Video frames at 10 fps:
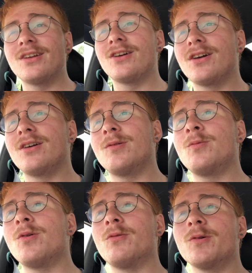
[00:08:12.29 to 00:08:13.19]
or
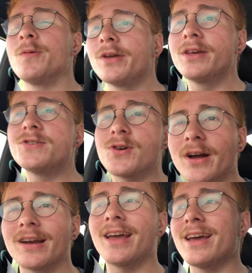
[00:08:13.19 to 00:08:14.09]
what we're really
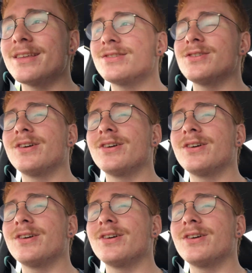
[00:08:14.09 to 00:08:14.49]
trying to answer,